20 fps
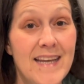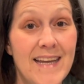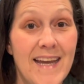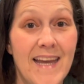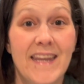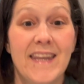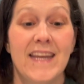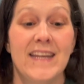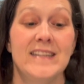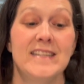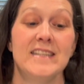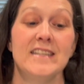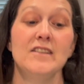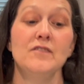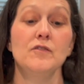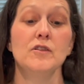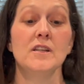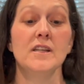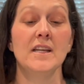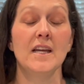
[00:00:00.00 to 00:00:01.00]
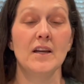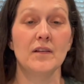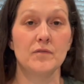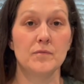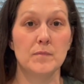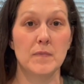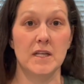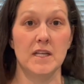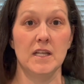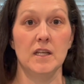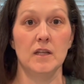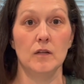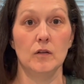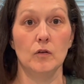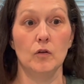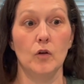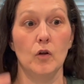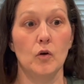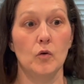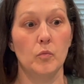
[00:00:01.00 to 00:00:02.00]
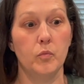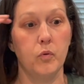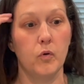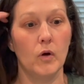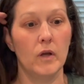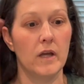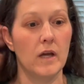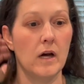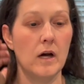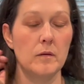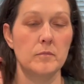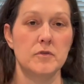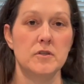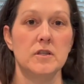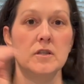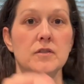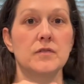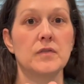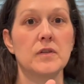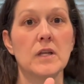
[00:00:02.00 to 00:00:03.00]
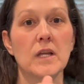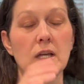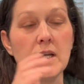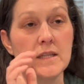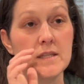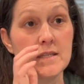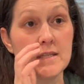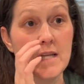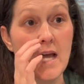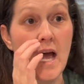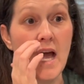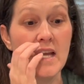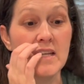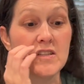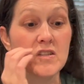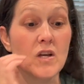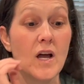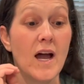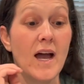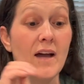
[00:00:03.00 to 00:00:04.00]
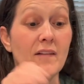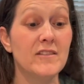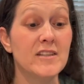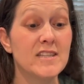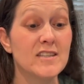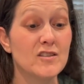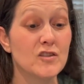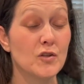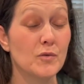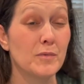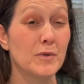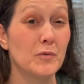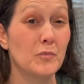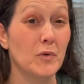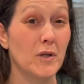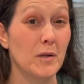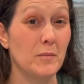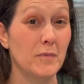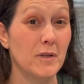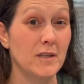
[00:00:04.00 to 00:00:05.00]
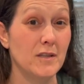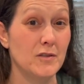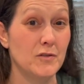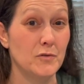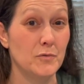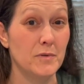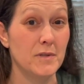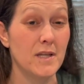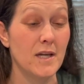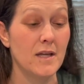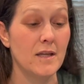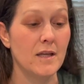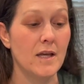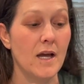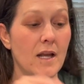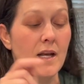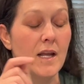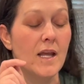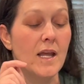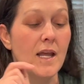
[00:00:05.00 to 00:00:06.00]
and they didn't really have many low point options for like a side. So I haven't determined what I'm gonna do with that yet.